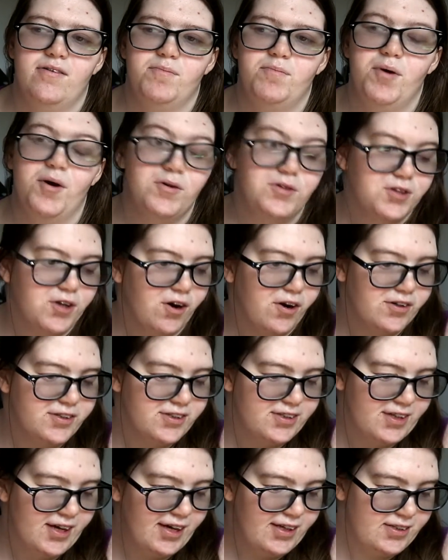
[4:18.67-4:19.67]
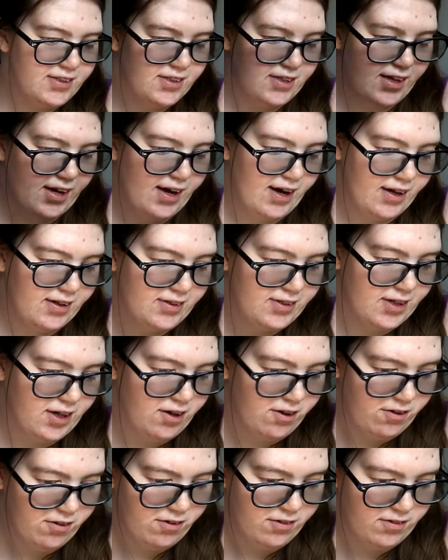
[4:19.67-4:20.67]
postcard sets that
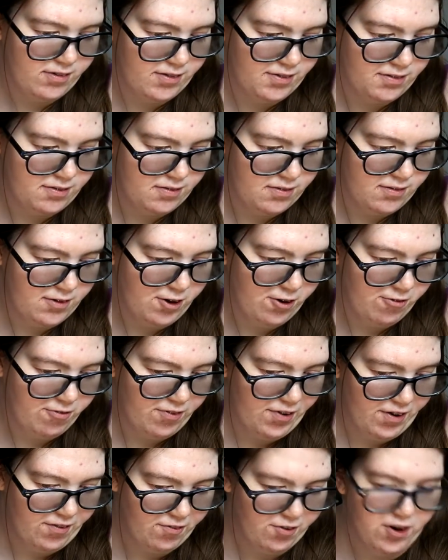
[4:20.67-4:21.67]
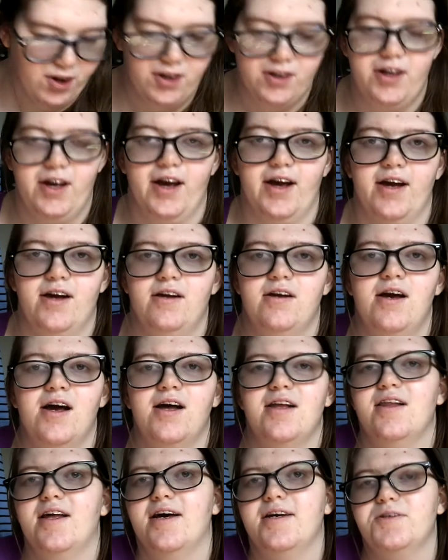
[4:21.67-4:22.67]
tell your favorite
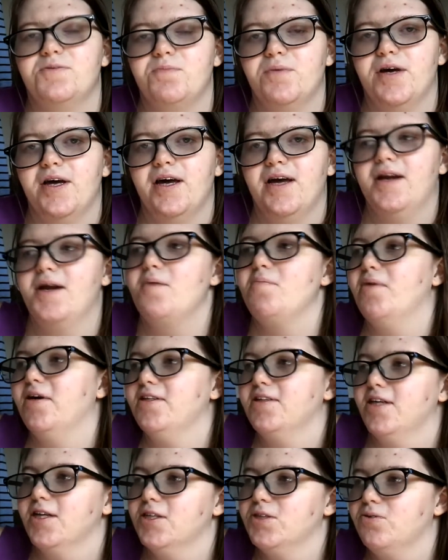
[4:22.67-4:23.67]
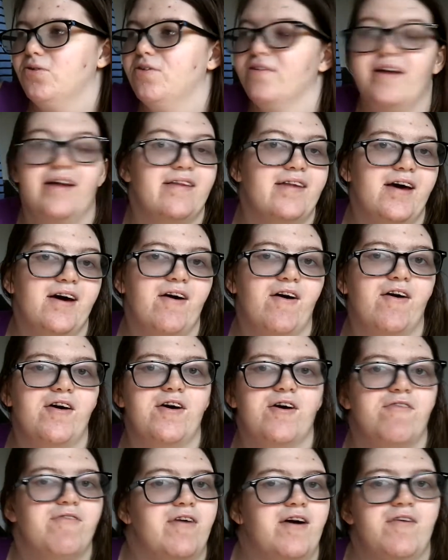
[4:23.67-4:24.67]
lesbian, bisexual, that they are
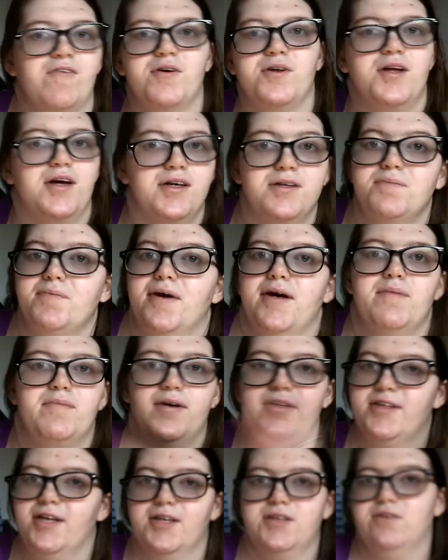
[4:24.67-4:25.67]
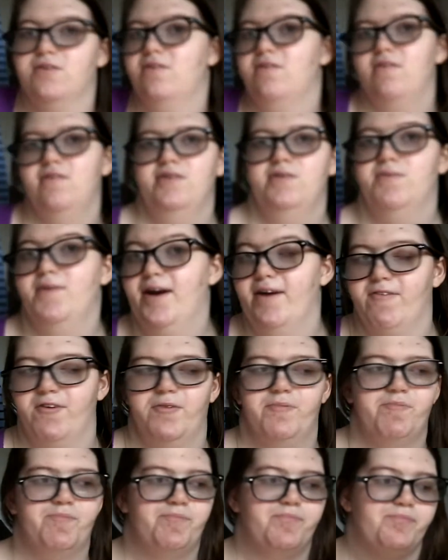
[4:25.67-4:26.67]
your favorite lesbian, bisexual,
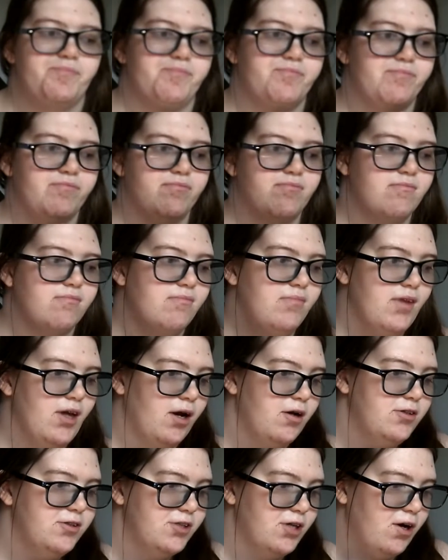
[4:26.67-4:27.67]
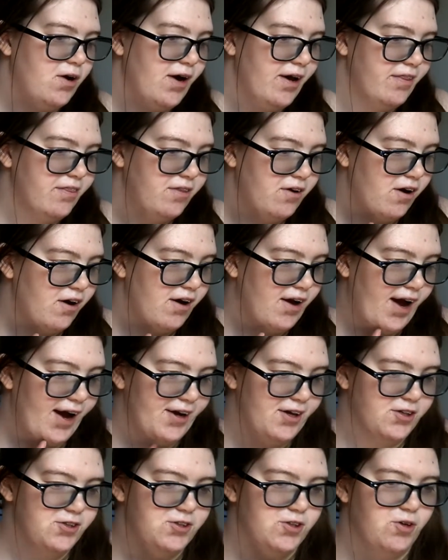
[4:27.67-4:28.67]
whatever. So I thought I
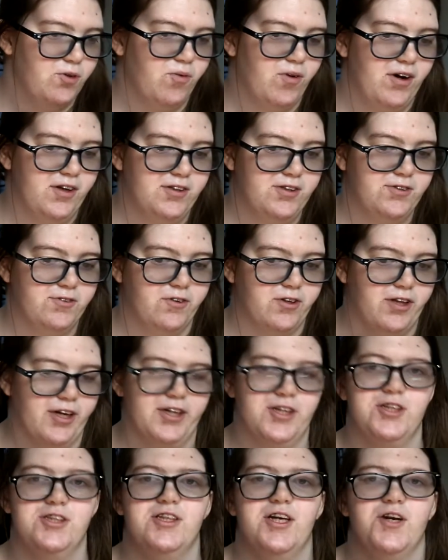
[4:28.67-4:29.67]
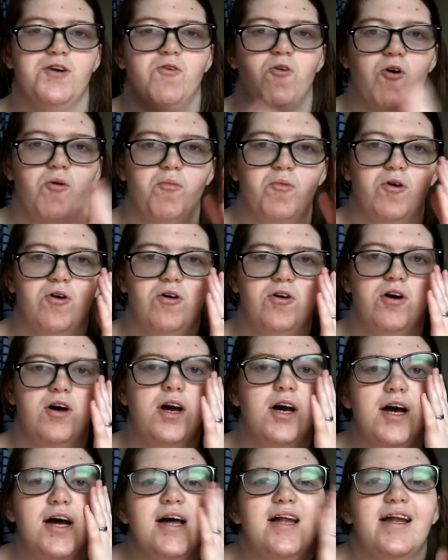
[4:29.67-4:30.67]
could do ones for just normal
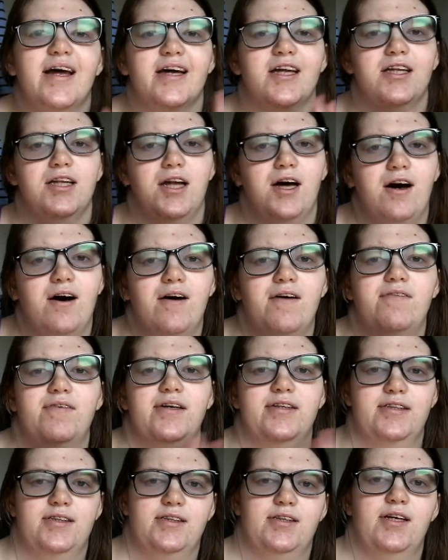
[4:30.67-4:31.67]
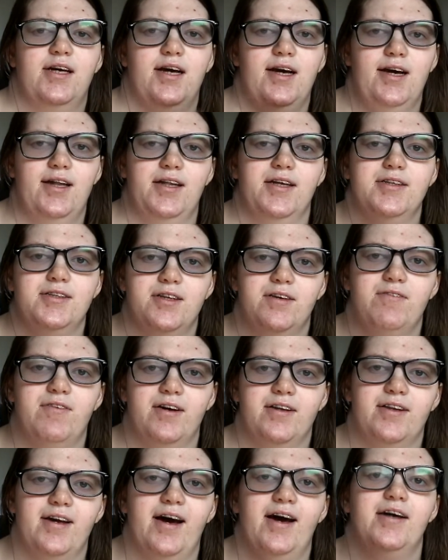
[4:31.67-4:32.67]
love and stuff
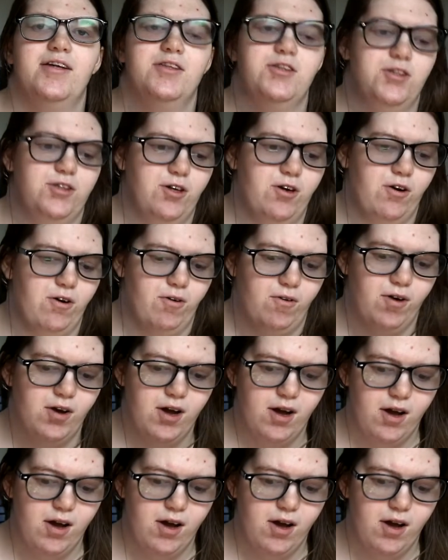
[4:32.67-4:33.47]
like that. So